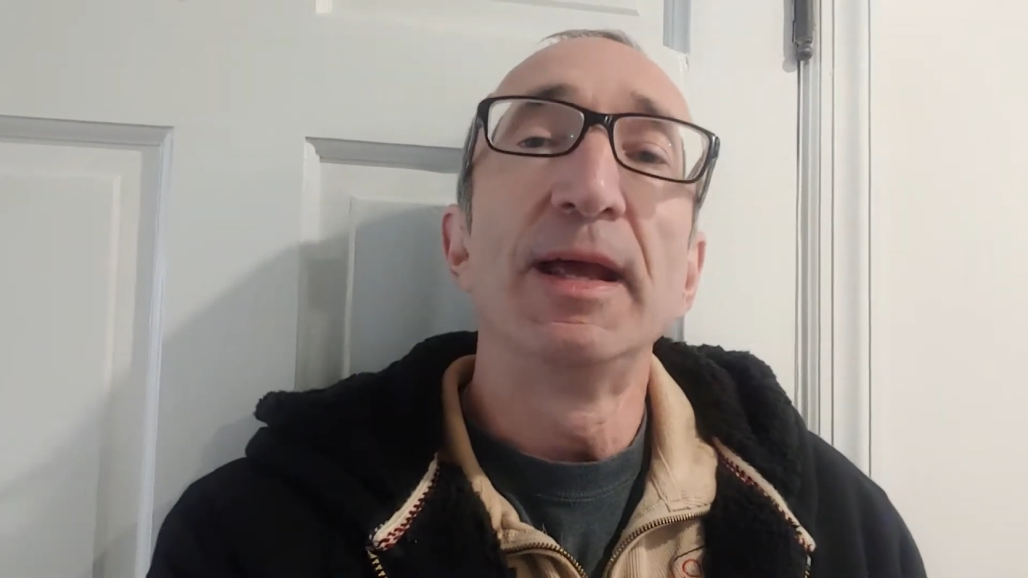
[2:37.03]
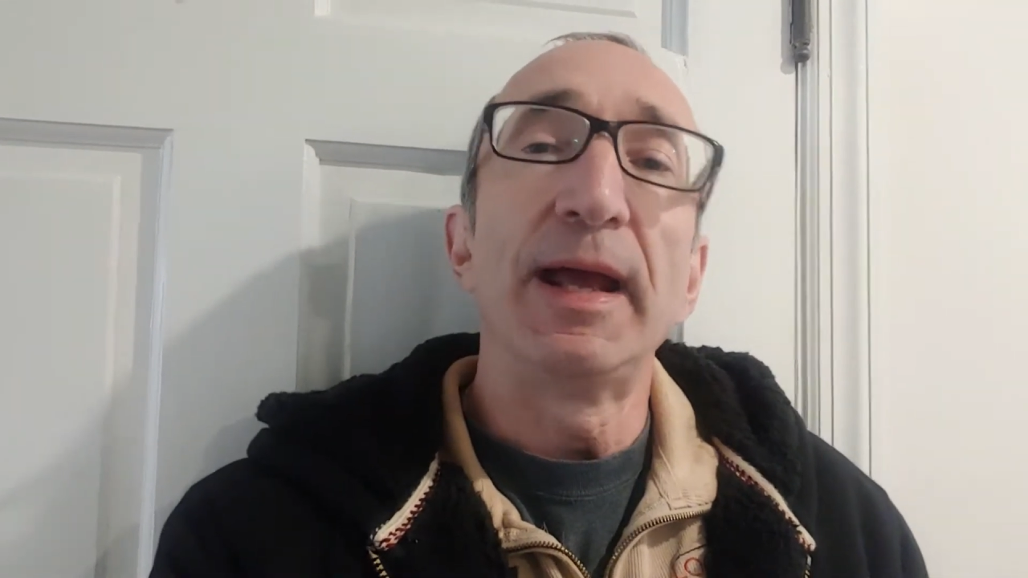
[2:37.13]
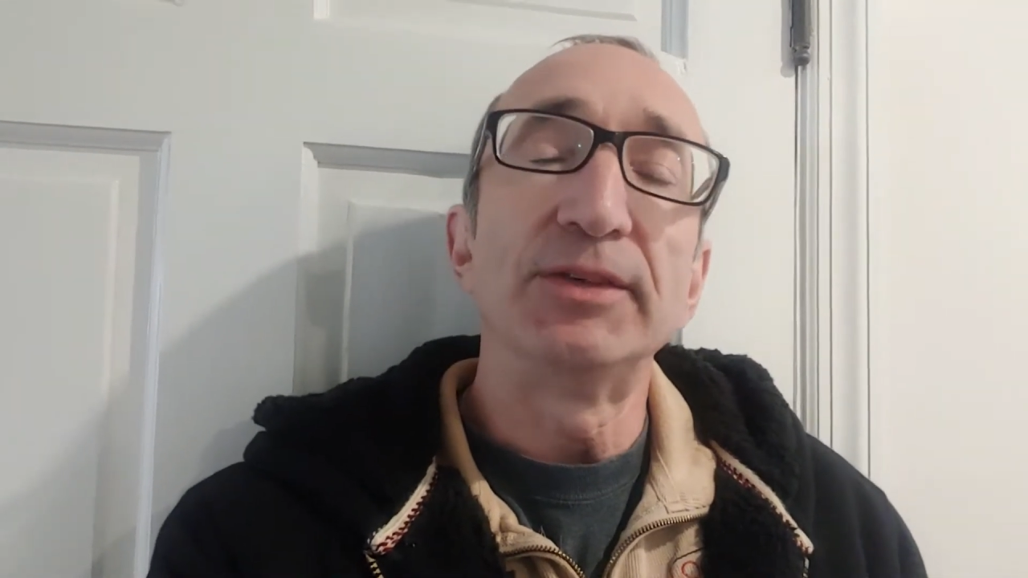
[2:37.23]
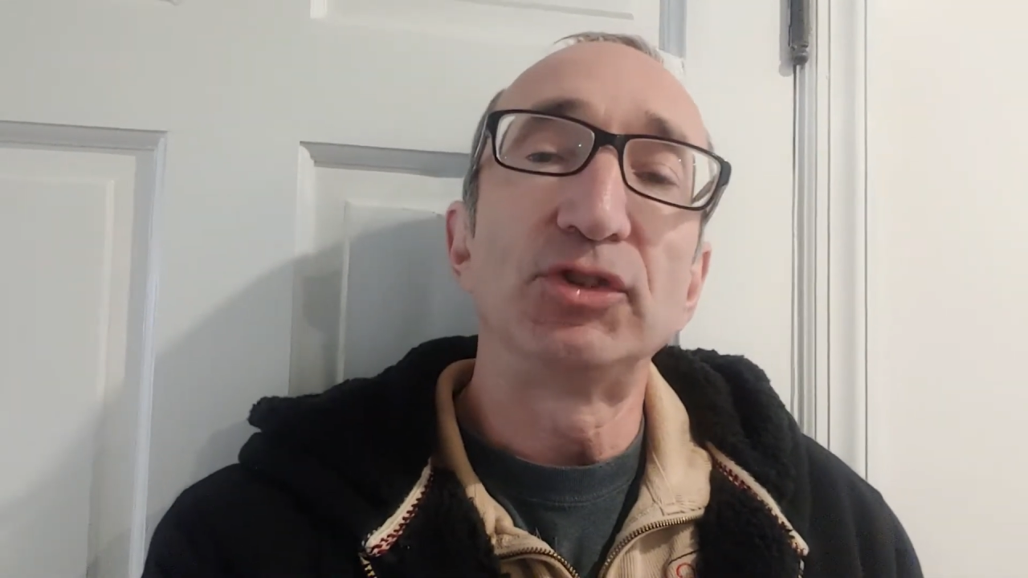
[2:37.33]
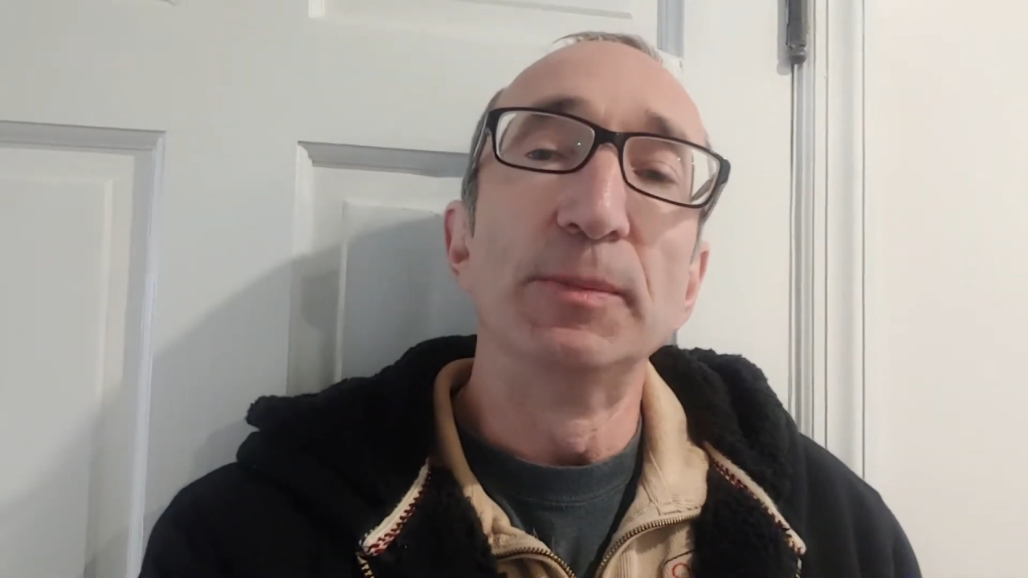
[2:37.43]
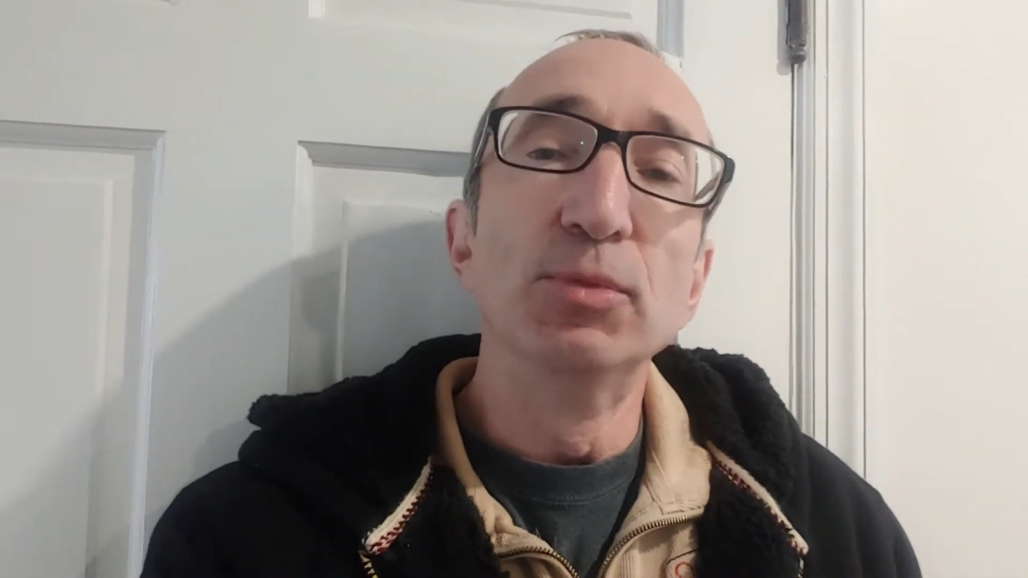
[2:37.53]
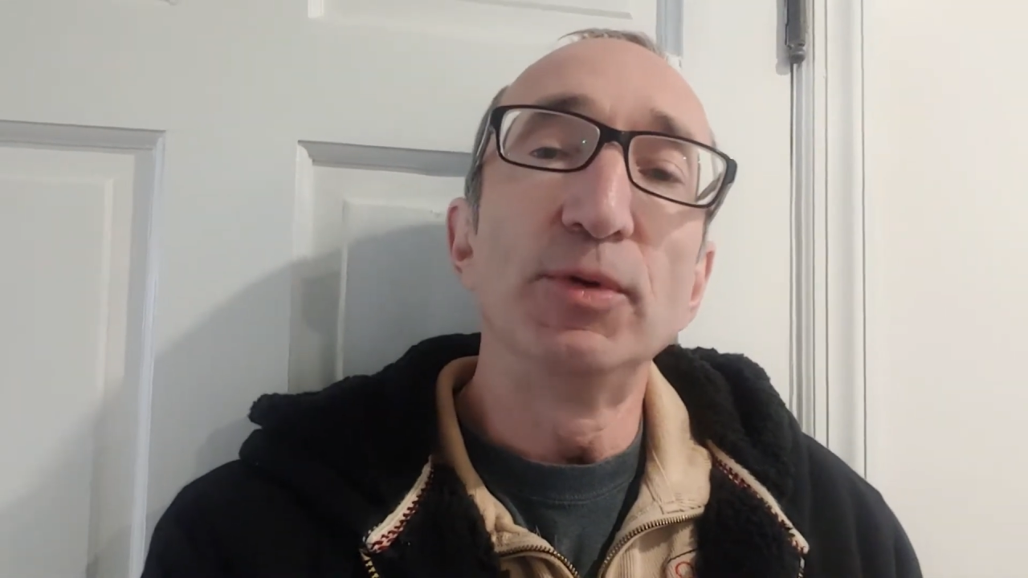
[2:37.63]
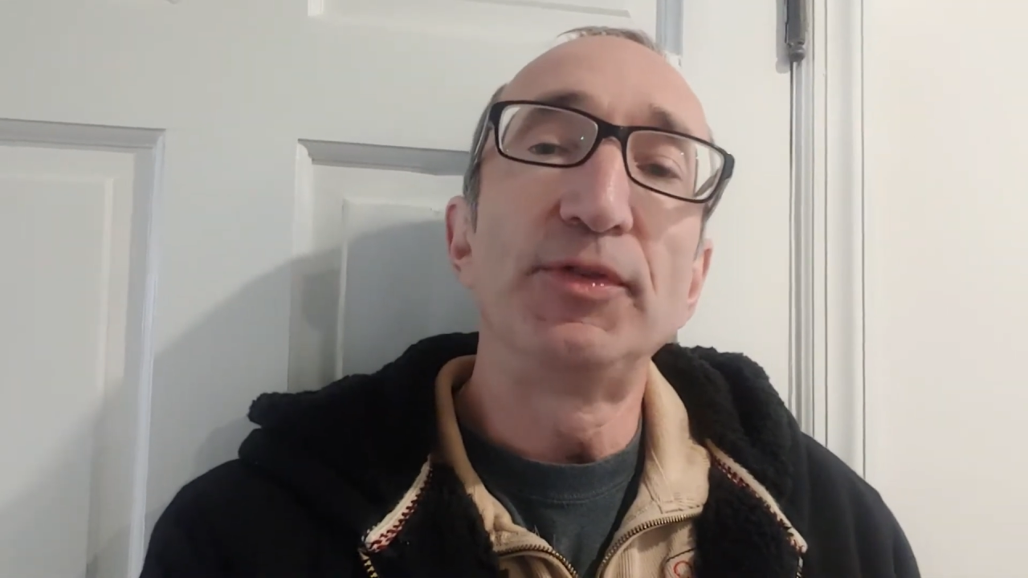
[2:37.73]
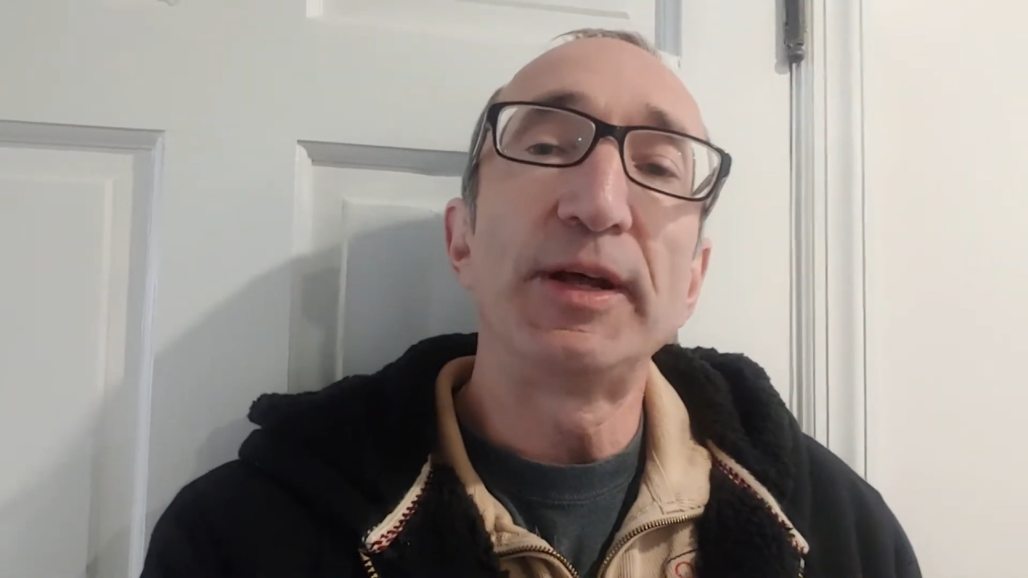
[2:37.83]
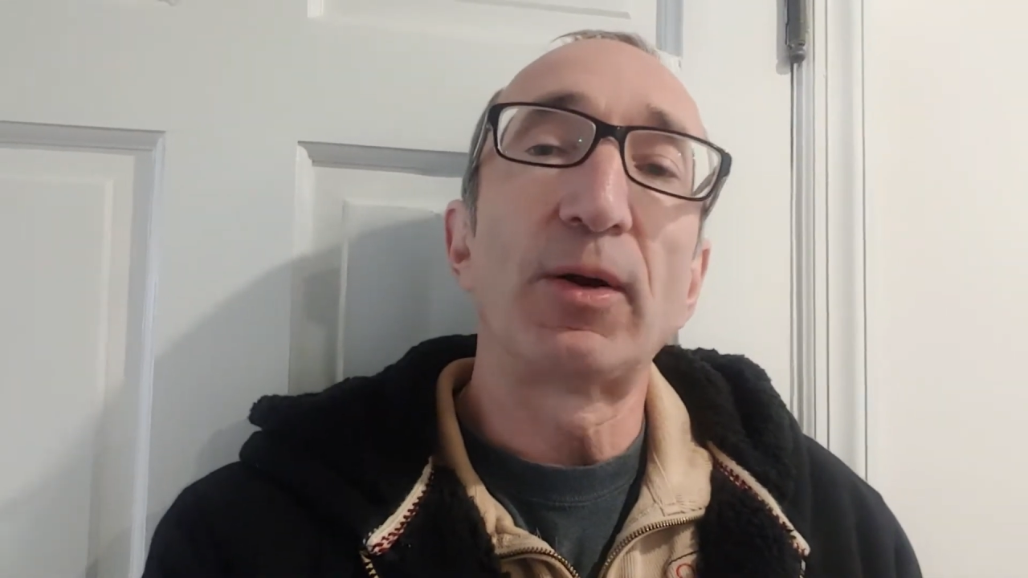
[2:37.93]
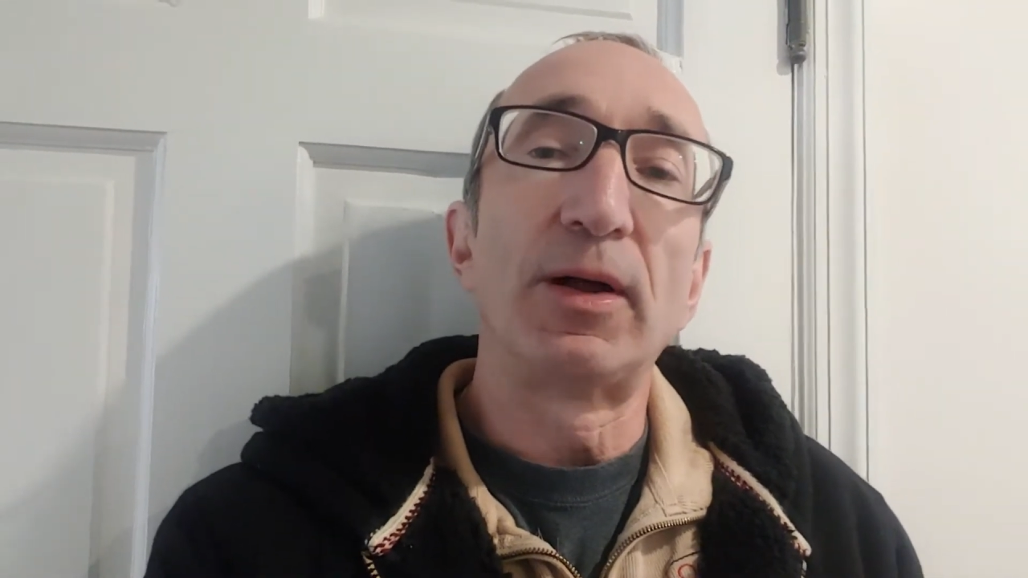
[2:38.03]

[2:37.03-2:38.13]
is to move their